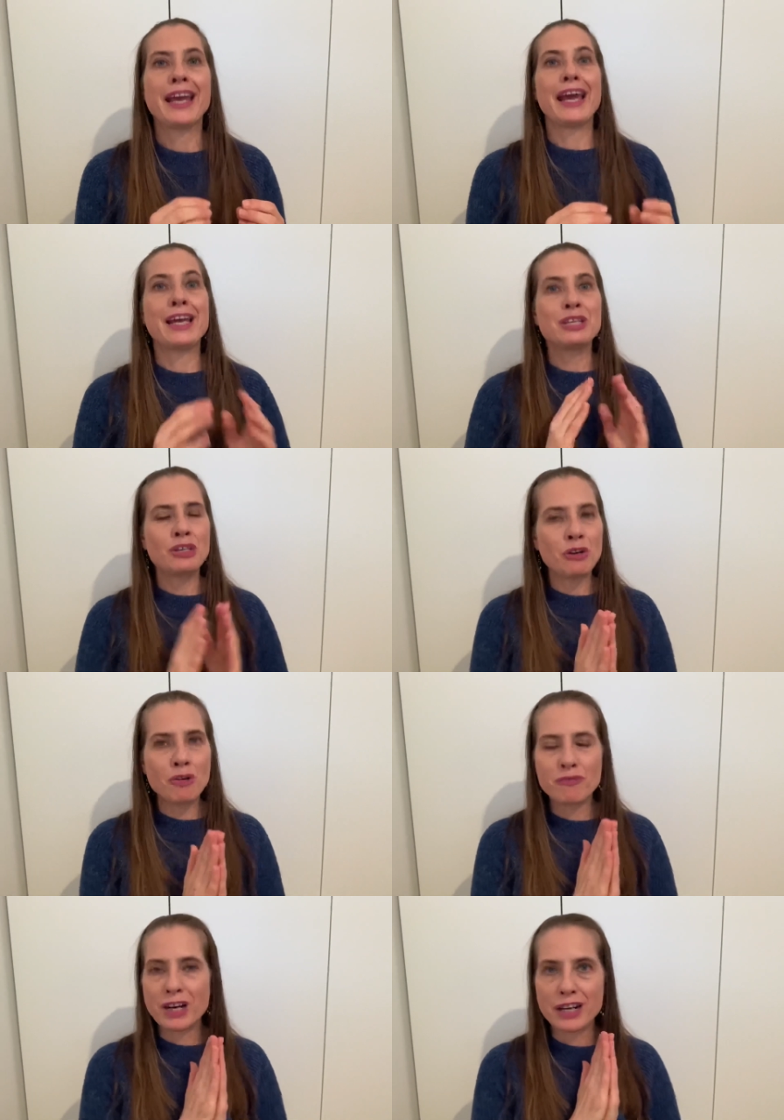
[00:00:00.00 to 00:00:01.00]
And
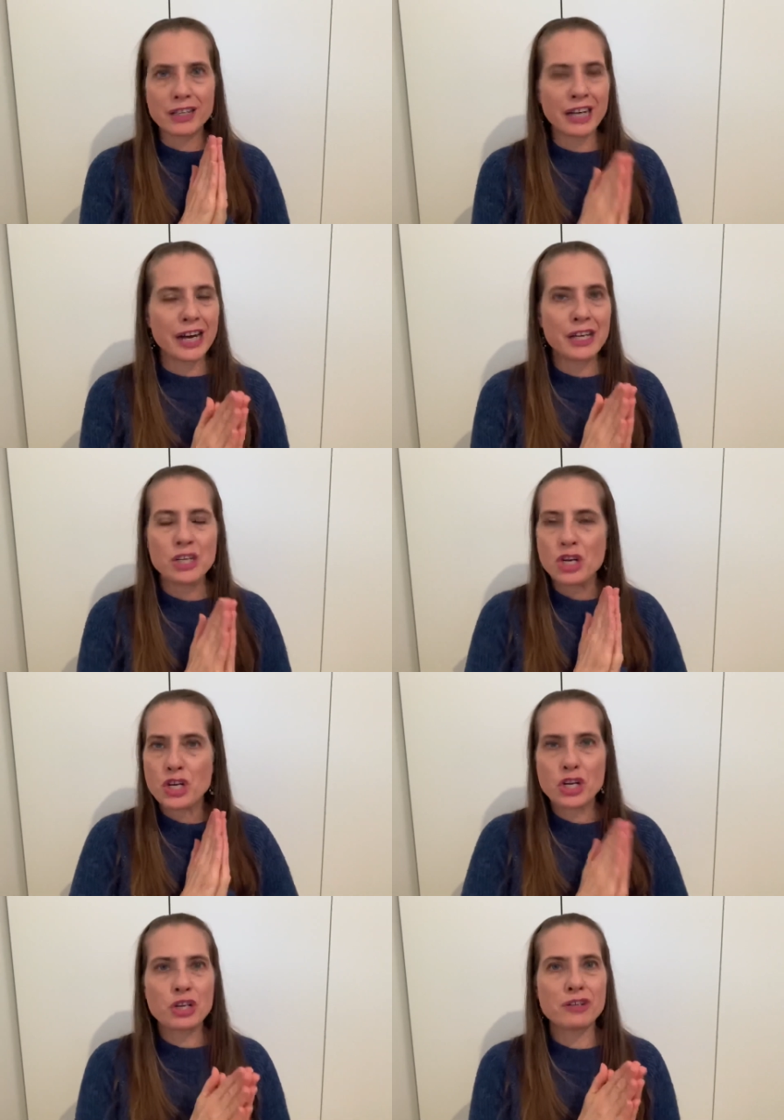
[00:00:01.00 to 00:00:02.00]
Jehovah, God,
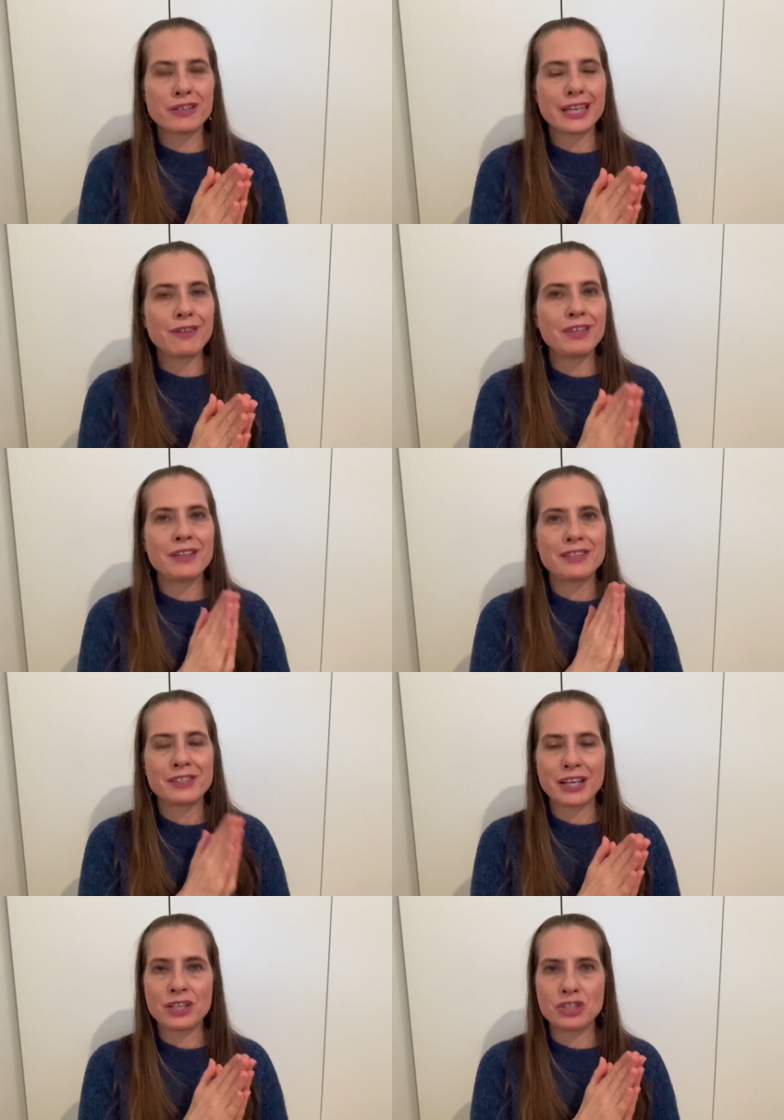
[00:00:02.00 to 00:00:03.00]
heard even in the
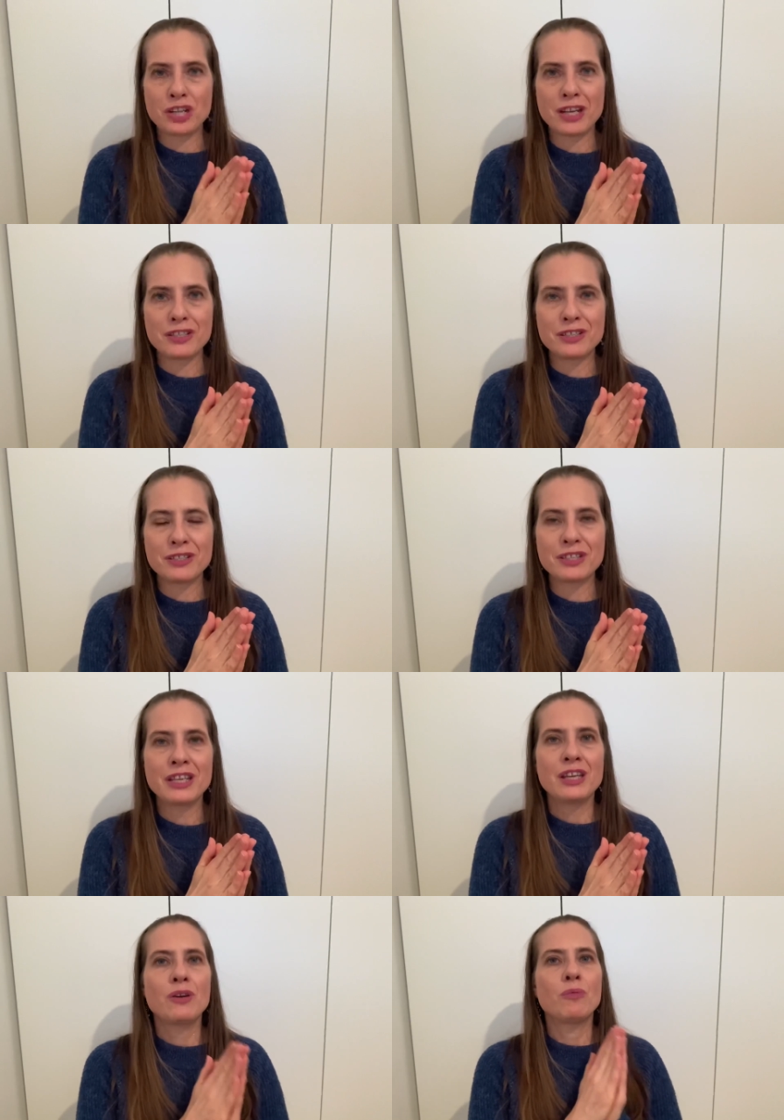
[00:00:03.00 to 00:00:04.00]
second chances
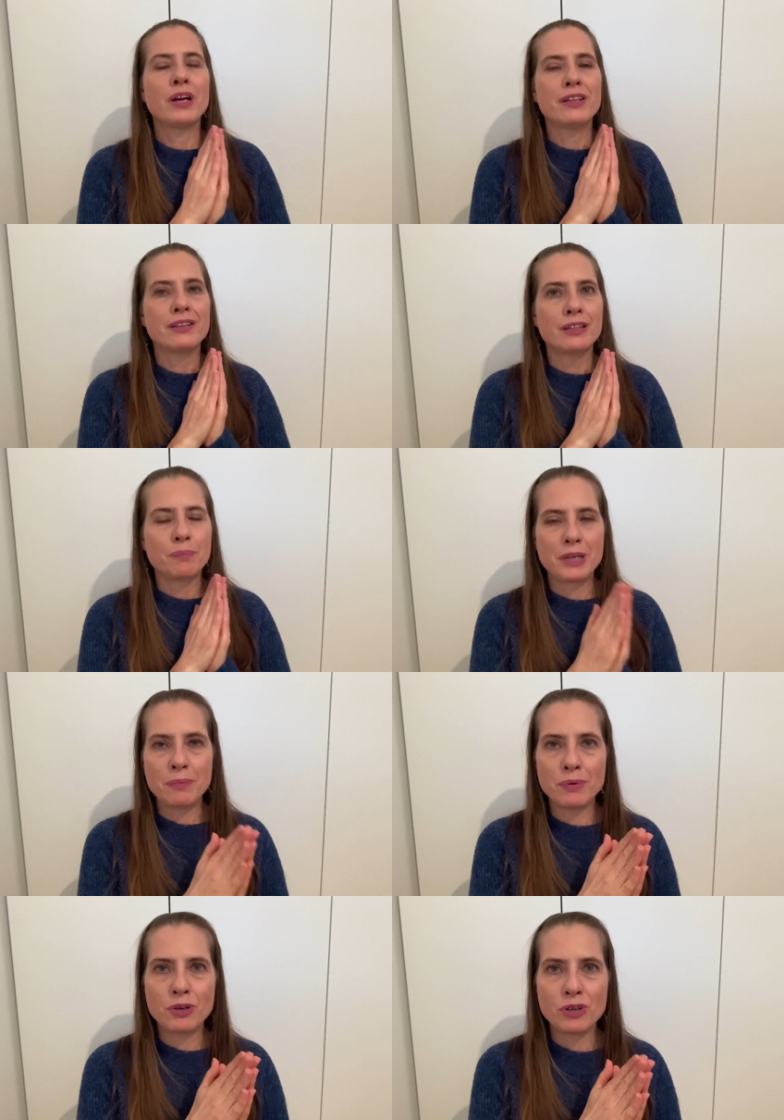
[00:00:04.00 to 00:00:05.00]
when the
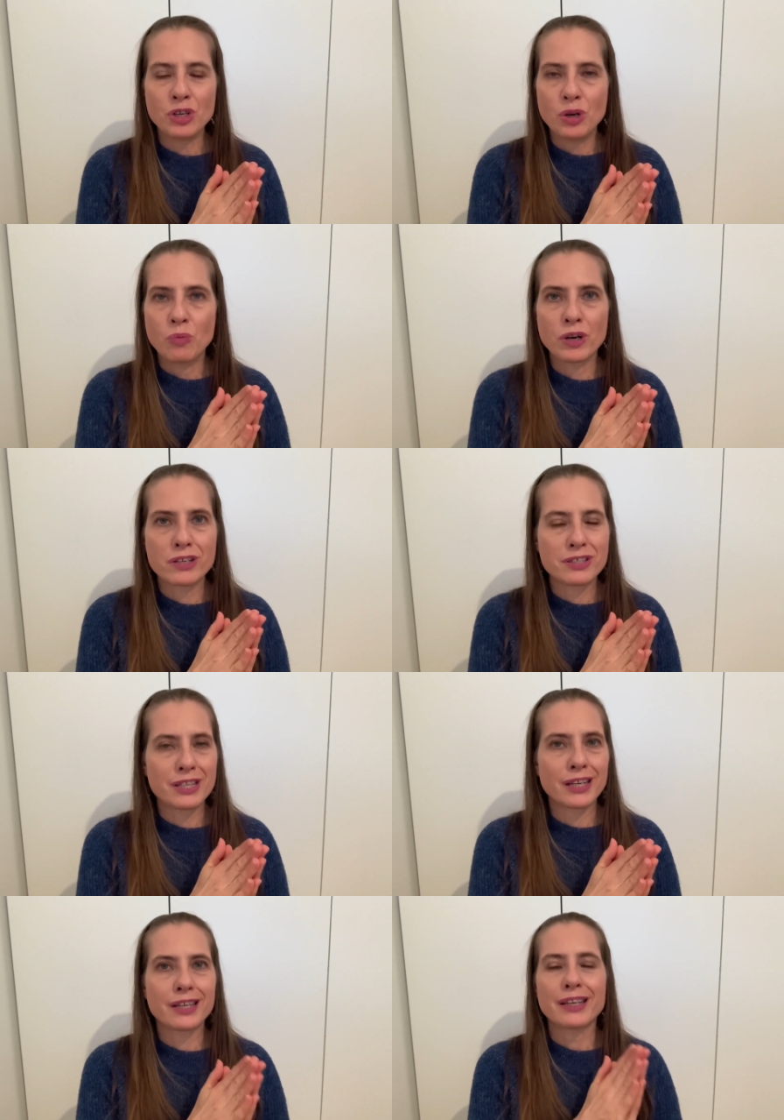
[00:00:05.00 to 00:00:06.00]
people were
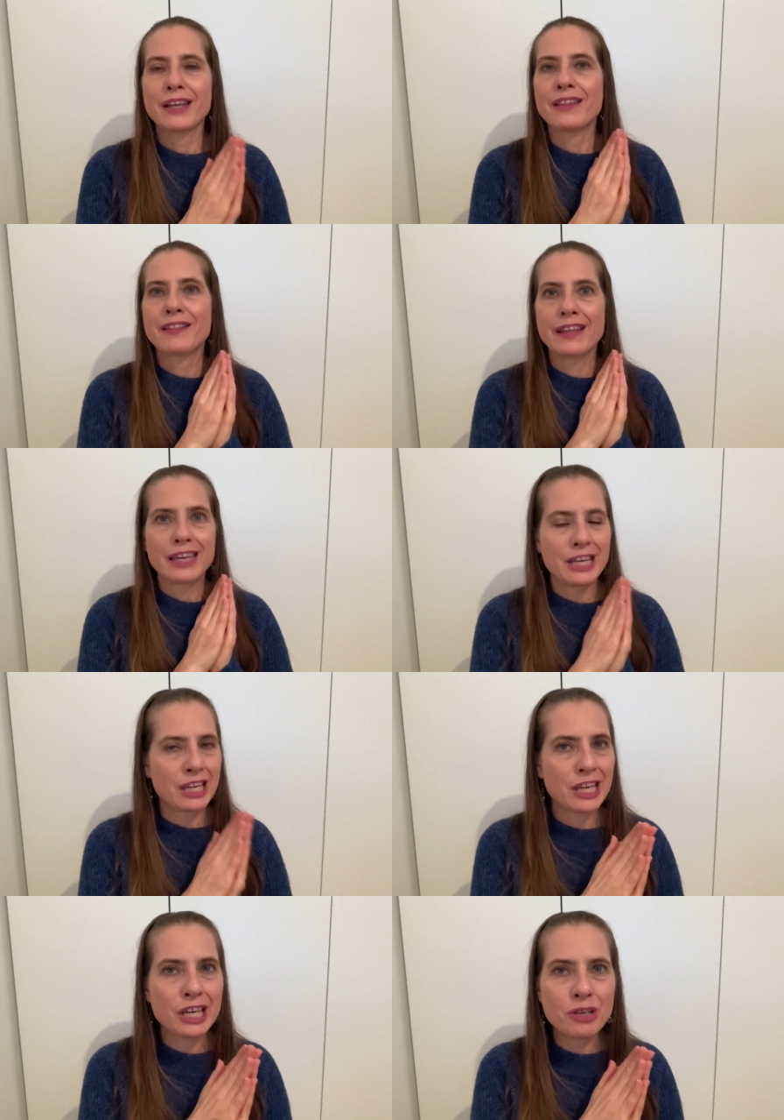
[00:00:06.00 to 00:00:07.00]
sick, he
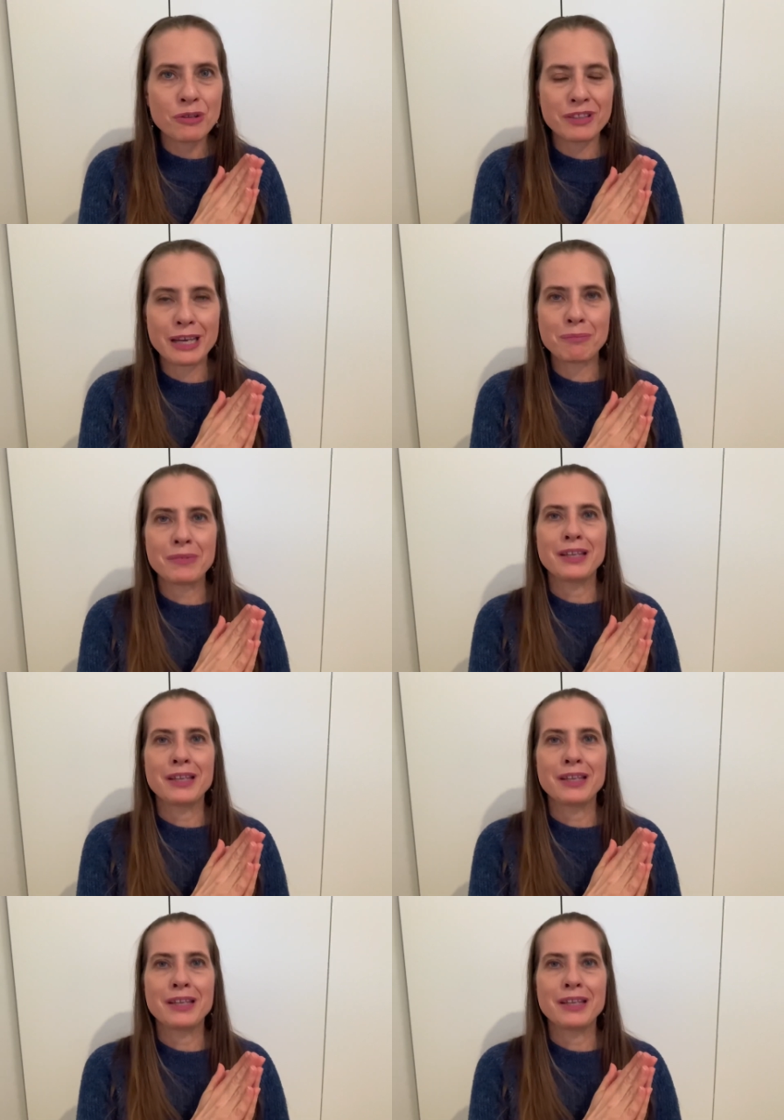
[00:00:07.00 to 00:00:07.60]
healed them.